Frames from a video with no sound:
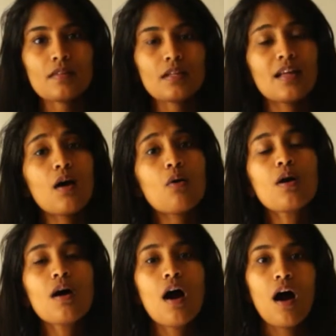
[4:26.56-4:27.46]

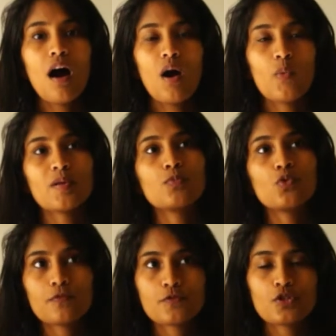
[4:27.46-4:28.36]
Now we
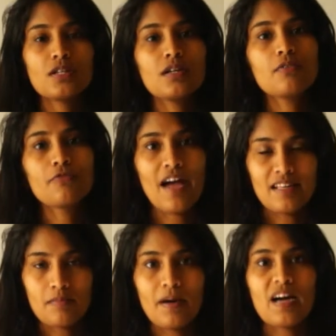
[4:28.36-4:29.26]
move to the
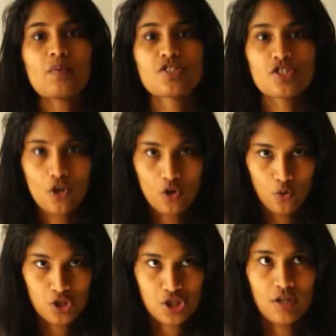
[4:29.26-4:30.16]
final part, which is the
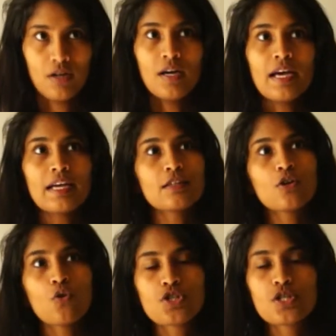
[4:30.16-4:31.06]
closure. In the
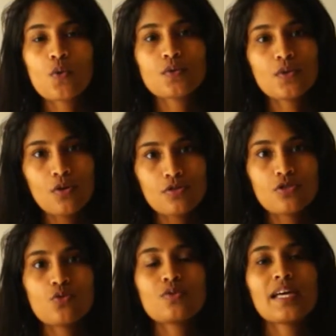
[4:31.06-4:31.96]
closure, what we're going to
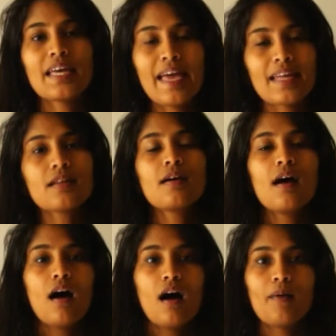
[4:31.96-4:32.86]
do is again,
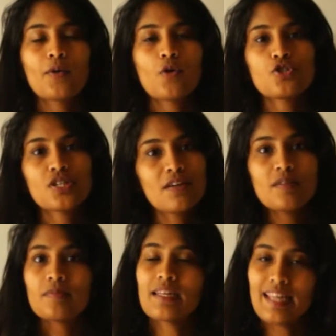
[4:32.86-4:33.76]
we're going to give
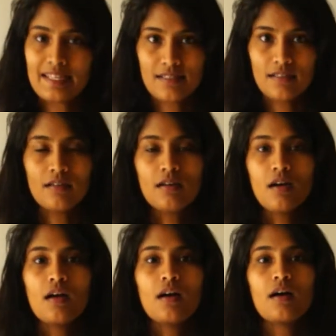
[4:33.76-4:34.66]
them a letter.
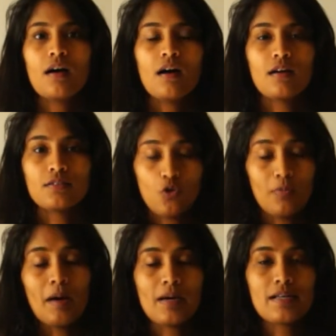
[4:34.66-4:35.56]

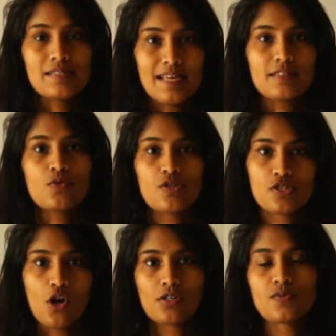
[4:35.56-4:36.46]
Obama's letter to his
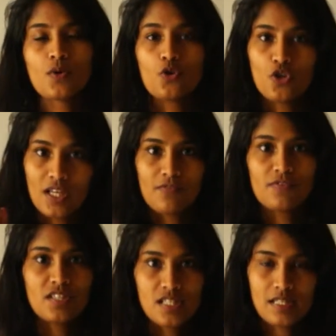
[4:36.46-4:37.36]
daughters. We're going to
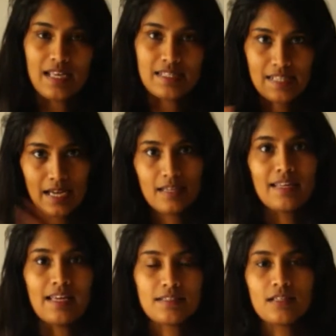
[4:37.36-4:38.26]
give this entire
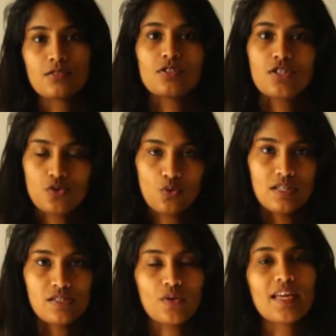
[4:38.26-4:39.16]
letter to the
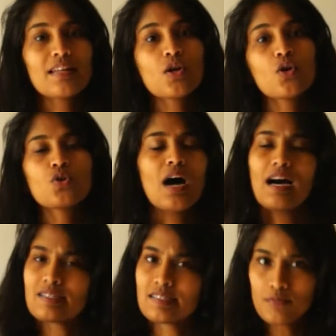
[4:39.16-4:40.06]
students, okay, and we're going to
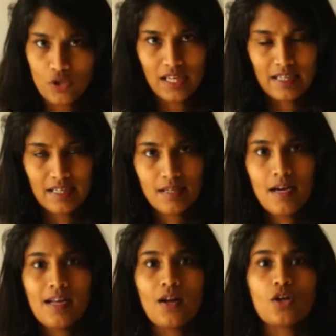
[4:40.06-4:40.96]
ask them to read it.
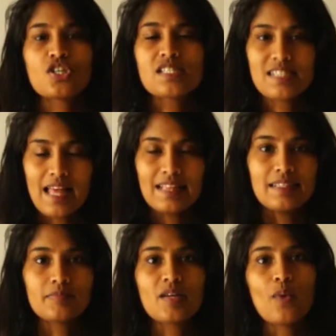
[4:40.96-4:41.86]
Now just tell
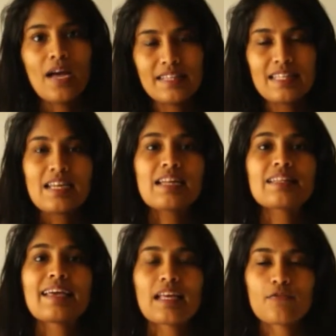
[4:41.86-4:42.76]
them that while they read it,
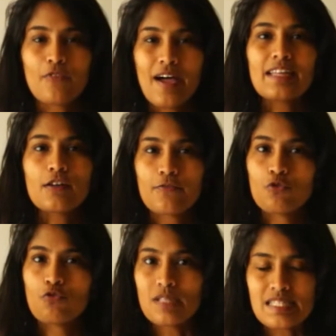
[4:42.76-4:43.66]
they can find a
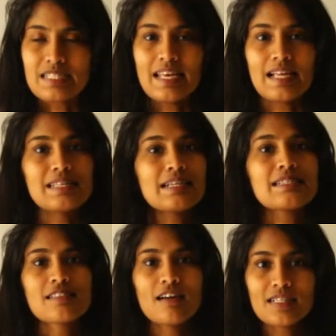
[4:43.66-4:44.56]
few mistakes. That
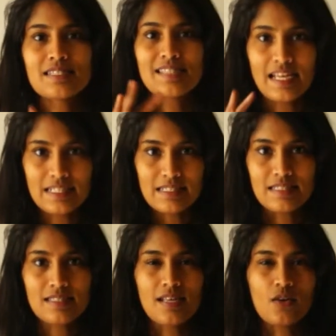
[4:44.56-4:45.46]
is, certain
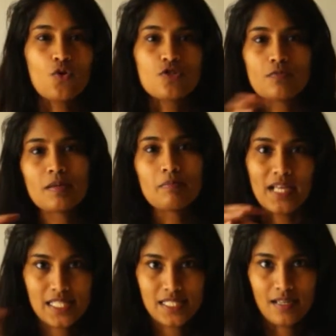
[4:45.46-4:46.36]
sentences are going to be
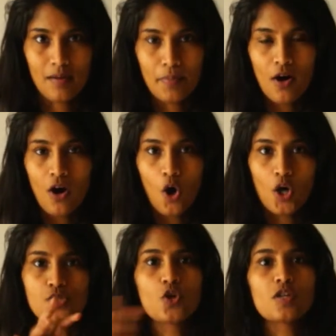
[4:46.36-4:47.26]
mixed up or
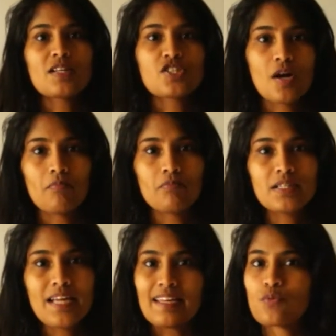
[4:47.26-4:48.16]
it's going to be
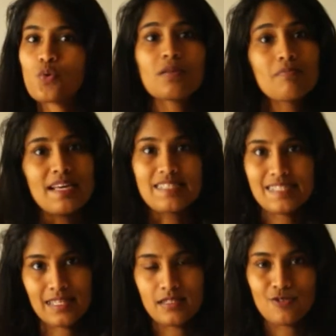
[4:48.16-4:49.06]
jumbled and it wouldn't make
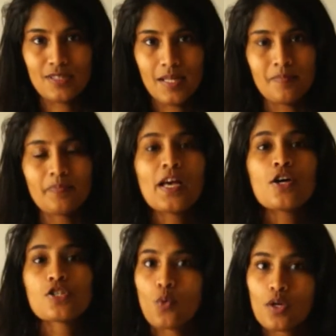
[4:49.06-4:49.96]
sense to them.
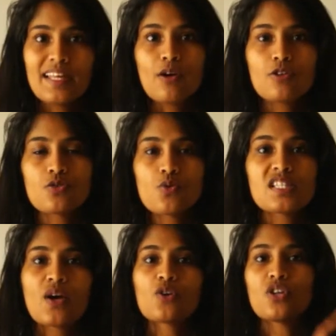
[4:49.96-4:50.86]
So what they're going to do is
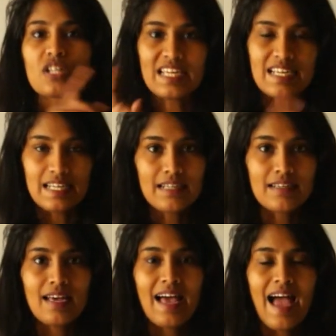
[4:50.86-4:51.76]
they're going to read
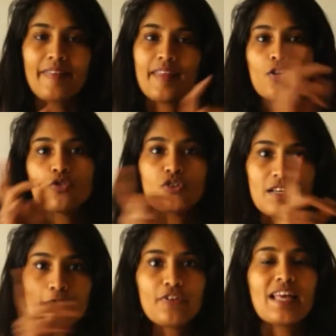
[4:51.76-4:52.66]
it and they're going to
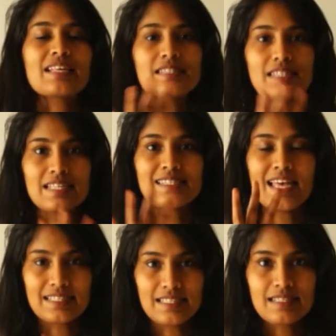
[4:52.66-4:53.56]
rephrase these
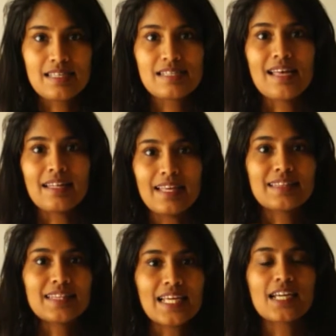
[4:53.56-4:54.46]
sentences that
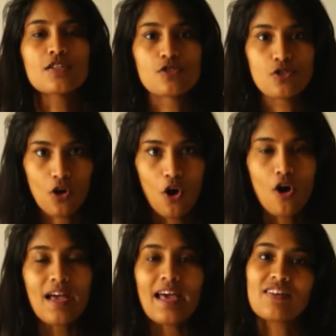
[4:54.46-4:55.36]
they think is
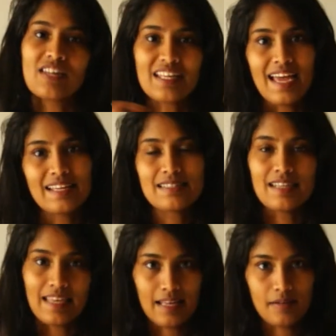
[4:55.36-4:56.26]
wrong and rewrite it
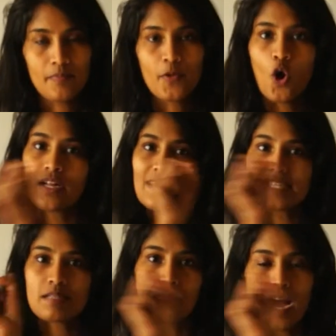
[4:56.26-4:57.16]
again. Or at
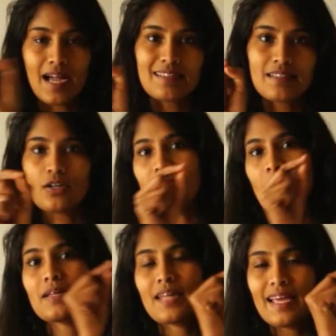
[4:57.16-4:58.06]
least mark it out and
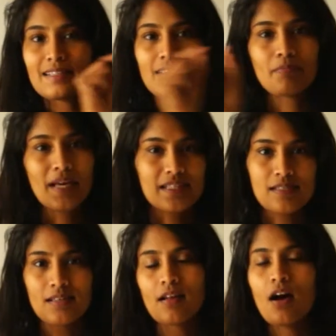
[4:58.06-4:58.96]
maybe write it in
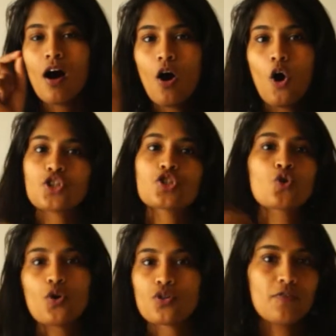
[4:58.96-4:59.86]
pencil or just
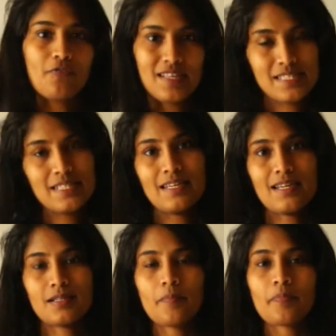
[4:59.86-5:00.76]
show it to the
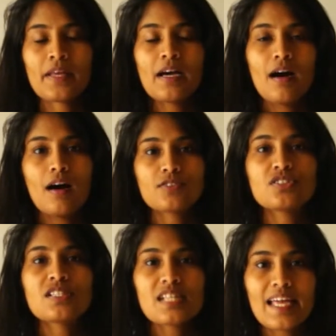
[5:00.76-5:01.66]
facilitator. So
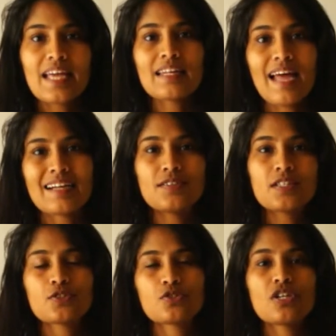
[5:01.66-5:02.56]
this is again an
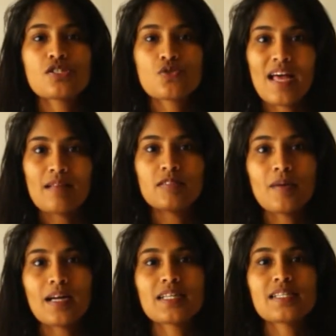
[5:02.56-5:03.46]
activity just to help them
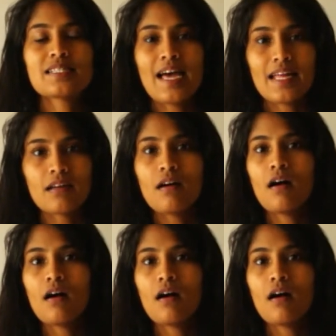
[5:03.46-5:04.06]
understand